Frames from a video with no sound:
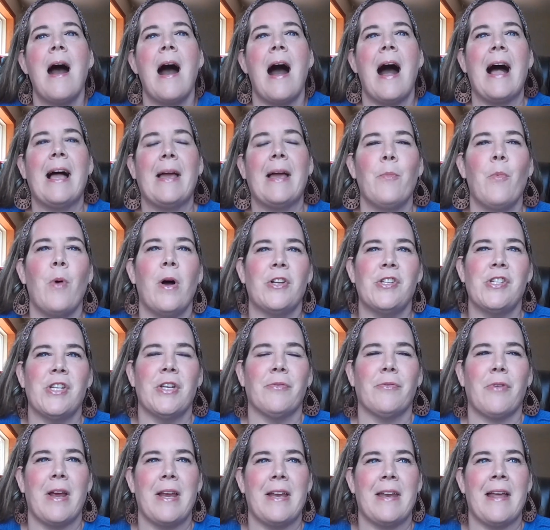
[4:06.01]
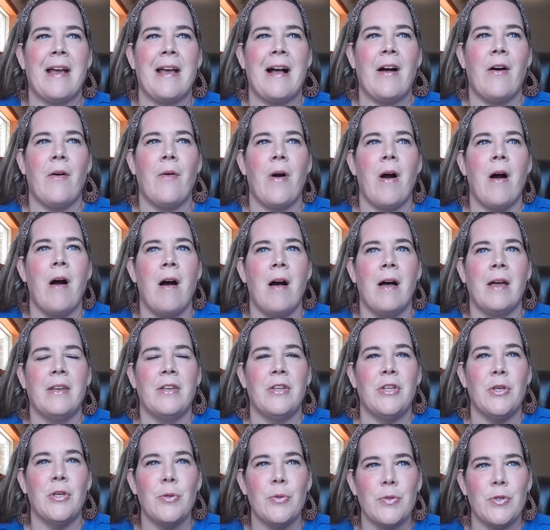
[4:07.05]
I'm watching right now
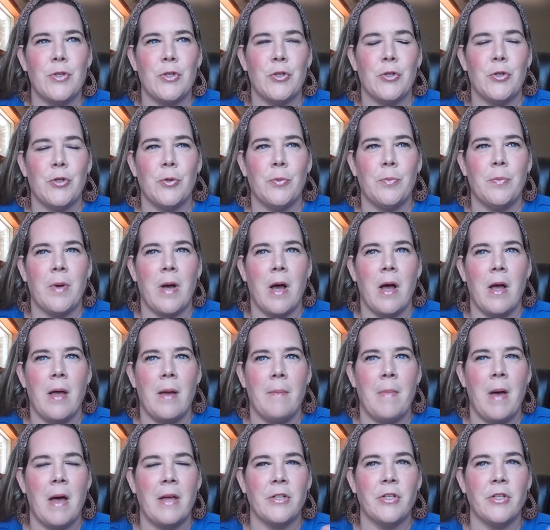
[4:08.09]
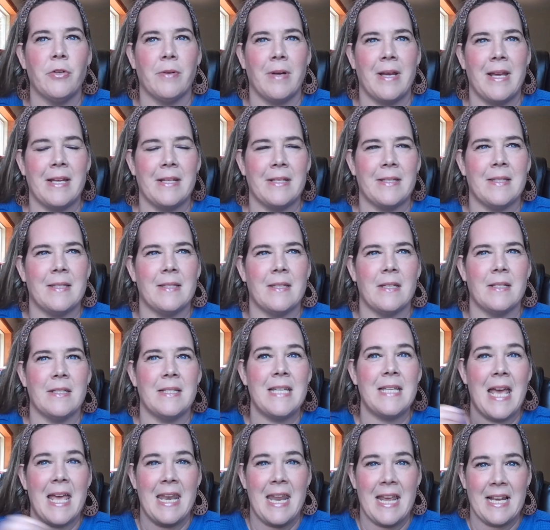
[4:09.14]
on YouTube, on Grant's
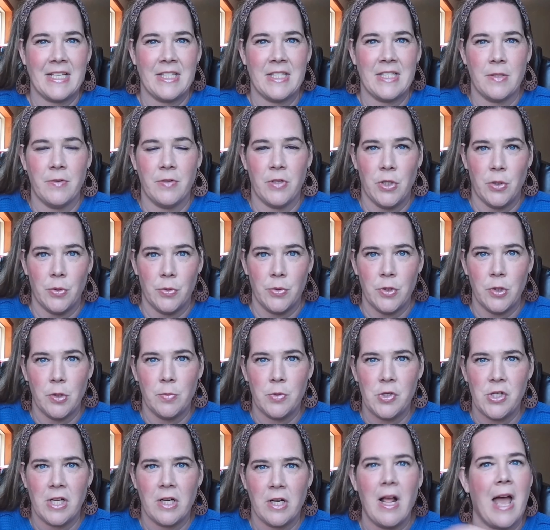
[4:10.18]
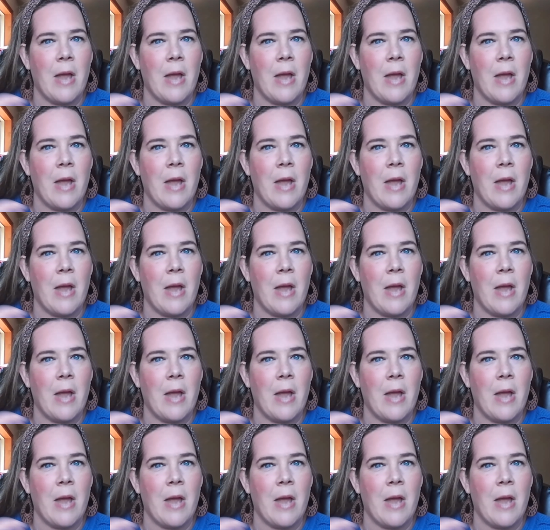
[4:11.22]
10X YouTube channel.